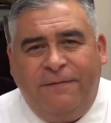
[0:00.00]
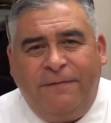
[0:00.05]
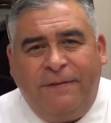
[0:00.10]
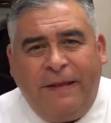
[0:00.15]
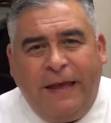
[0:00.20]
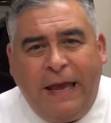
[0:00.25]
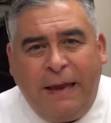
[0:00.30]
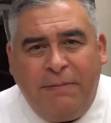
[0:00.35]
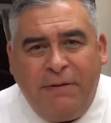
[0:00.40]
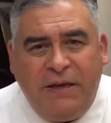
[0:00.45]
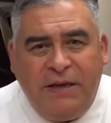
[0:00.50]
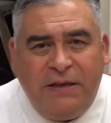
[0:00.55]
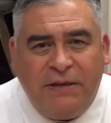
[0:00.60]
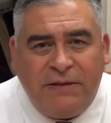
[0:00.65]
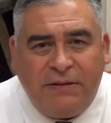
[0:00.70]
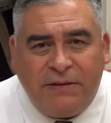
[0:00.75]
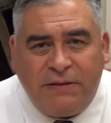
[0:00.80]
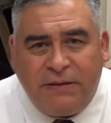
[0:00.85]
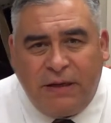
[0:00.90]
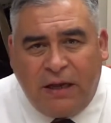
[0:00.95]
flabby
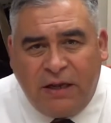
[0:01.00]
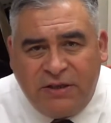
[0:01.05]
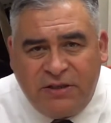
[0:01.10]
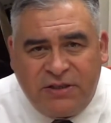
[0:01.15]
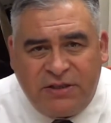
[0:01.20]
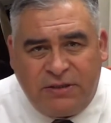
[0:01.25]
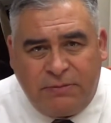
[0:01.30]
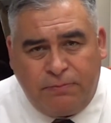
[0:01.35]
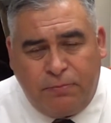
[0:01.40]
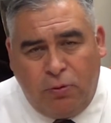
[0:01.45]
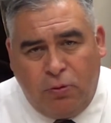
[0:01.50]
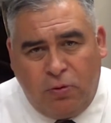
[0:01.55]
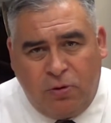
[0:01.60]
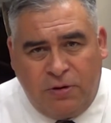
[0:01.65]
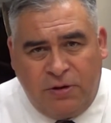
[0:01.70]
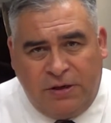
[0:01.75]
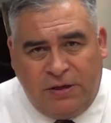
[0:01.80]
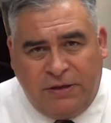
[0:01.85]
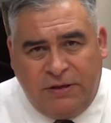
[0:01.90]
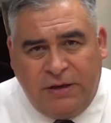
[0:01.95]
and
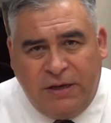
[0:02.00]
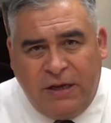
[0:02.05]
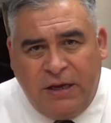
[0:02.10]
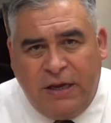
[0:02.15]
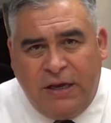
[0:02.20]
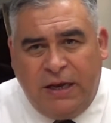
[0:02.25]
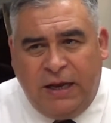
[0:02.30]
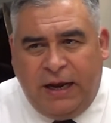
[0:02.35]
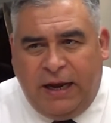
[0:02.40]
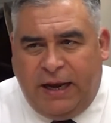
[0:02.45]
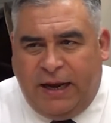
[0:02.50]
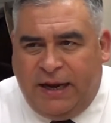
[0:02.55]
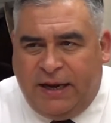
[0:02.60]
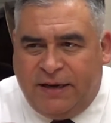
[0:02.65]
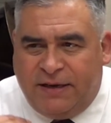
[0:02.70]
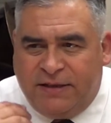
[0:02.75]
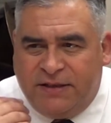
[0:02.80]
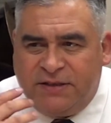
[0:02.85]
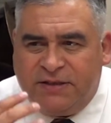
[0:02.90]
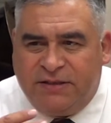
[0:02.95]
unsupported.
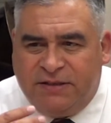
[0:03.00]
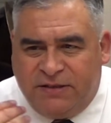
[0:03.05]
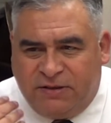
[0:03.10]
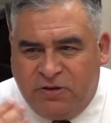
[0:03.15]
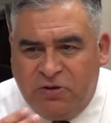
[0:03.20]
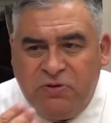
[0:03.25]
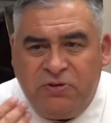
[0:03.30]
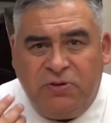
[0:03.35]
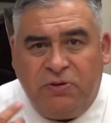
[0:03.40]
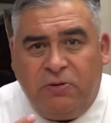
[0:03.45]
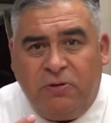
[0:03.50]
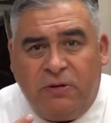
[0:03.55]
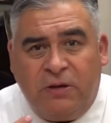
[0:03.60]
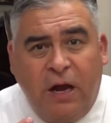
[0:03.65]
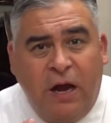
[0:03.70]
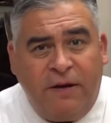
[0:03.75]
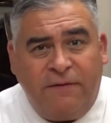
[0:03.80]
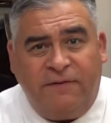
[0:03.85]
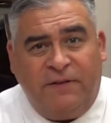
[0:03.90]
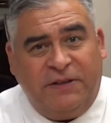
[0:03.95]
And this acoustical
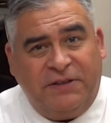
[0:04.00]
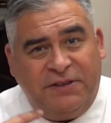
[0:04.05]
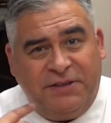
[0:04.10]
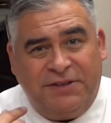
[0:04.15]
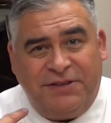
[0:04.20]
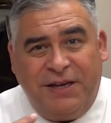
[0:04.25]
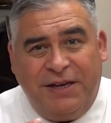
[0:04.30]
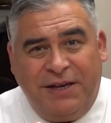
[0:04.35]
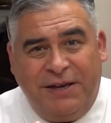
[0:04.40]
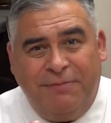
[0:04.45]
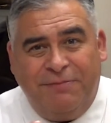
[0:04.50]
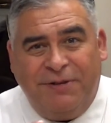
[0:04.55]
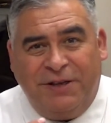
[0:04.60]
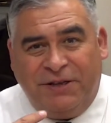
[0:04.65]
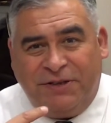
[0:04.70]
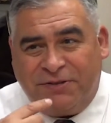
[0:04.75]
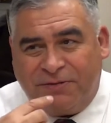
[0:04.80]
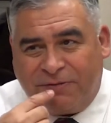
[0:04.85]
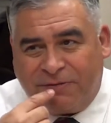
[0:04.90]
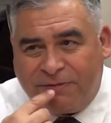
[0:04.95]
conflict is taking
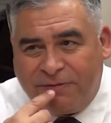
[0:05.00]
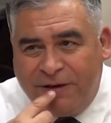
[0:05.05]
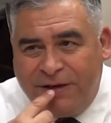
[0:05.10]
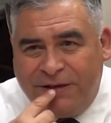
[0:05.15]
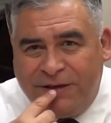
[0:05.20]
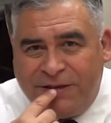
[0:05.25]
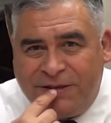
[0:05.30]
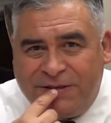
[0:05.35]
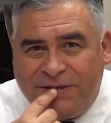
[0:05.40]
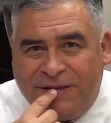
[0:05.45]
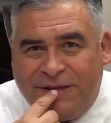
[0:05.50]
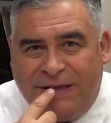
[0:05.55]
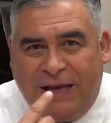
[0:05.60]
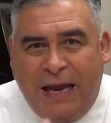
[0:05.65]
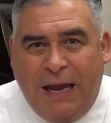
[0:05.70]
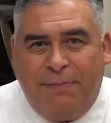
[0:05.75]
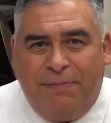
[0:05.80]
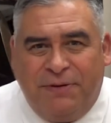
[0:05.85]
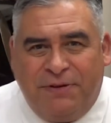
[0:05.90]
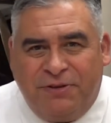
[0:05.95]
place right next to the
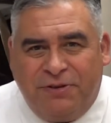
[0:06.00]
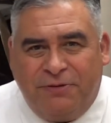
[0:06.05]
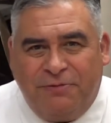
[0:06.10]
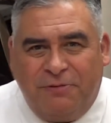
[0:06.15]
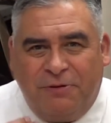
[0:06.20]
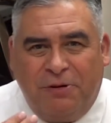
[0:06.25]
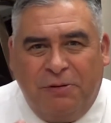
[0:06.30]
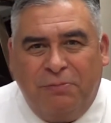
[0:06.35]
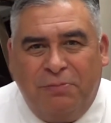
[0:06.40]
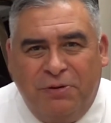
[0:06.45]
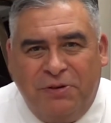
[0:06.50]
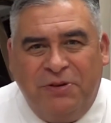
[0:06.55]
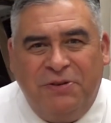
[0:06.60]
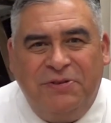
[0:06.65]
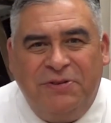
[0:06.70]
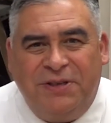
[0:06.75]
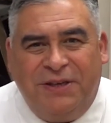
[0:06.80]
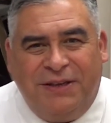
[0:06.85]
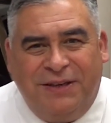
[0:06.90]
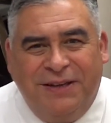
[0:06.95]
aperture where I'm
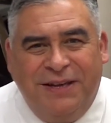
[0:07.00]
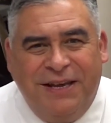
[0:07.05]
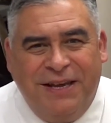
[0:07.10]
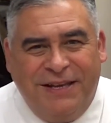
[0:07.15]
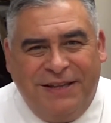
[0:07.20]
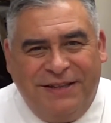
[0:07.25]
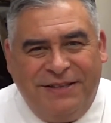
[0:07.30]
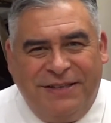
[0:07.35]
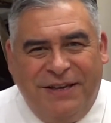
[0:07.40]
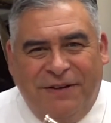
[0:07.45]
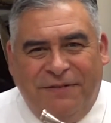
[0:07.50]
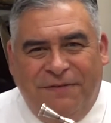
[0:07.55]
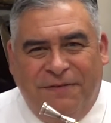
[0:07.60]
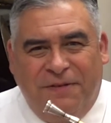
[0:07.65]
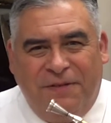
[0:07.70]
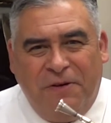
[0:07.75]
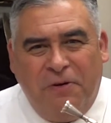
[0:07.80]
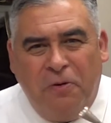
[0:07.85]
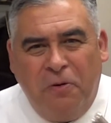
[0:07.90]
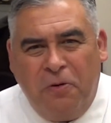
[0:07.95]
producing the sound for
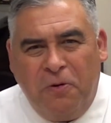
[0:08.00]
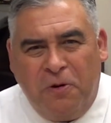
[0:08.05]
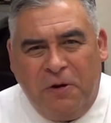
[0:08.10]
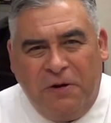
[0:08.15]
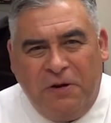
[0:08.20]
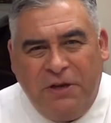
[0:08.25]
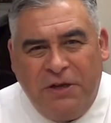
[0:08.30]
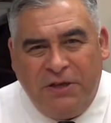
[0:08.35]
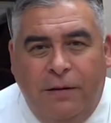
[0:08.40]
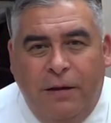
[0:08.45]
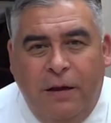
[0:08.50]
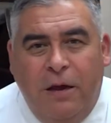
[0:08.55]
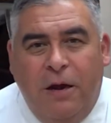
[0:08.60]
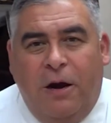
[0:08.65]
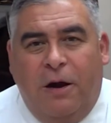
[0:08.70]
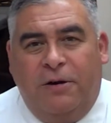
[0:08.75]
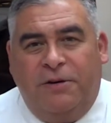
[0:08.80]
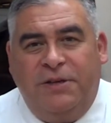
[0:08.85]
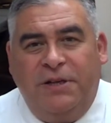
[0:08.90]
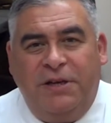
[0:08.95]
the horn.
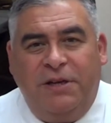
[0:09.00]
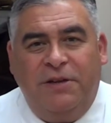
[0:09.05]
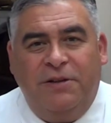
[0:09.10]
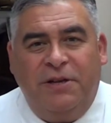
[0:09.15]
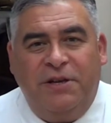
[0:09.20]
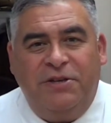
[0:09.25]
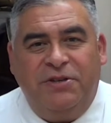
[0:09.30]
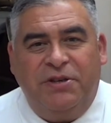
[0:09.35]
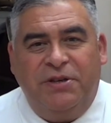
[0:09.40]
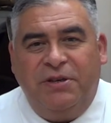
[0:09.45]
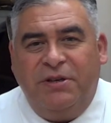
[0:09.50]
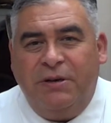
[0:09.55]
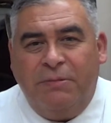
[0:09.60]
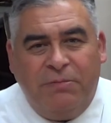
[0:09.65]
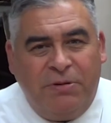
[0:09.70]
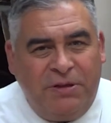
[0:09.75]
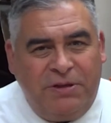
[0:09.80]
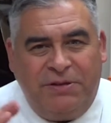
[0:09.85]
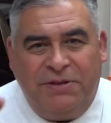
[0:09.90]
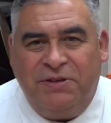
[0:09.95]
Articulation
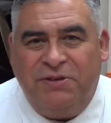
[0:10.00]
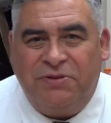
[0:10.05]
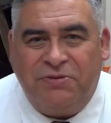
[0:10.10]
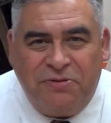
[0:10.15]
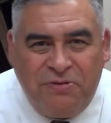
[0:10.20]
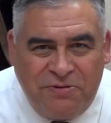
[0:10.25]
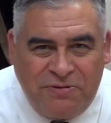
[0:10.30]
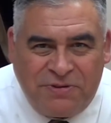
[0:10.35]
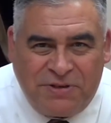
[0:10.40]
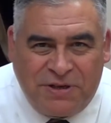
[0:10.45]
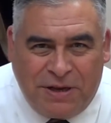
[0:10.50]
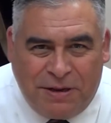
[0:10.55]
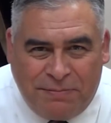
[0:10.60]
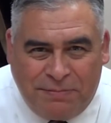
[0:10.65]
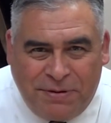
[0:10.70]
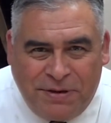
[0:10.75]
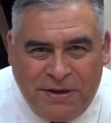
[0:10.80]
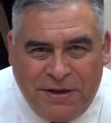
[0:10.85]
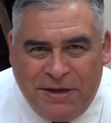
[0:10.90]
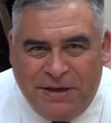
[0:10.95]
completely screws
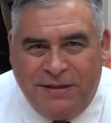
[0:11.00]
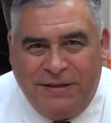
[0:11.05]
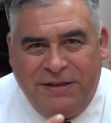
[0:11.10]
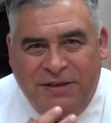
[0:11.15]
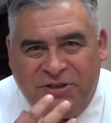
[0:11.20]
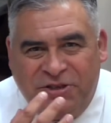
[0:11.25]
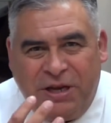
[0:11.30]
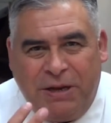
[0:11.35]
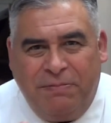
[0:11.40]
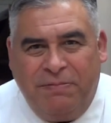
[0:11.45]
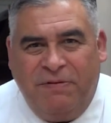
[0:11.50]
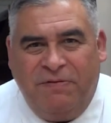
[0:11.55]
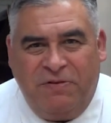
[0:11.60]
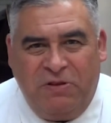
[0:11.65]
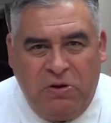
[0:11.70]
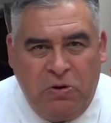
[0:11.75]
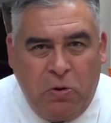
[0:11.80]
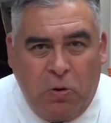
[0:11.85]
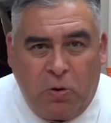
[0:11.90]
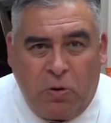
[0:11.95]
up the shape of
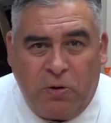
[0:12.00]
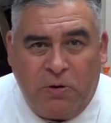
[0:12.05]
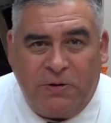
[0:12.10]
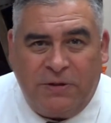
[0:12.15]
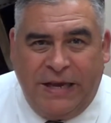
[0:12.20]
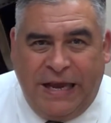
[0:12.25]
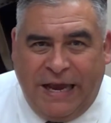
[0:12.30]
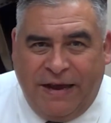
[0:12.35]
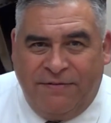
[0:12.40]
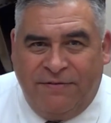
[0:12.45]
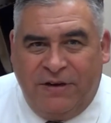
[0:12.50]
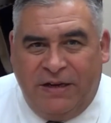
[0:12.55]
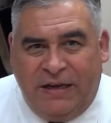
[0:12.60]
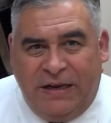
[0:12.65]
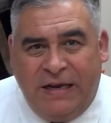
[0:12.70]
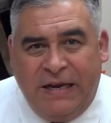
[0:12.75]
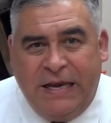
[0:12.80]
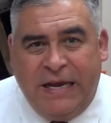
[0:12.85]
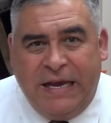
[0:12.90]
the oral cavity.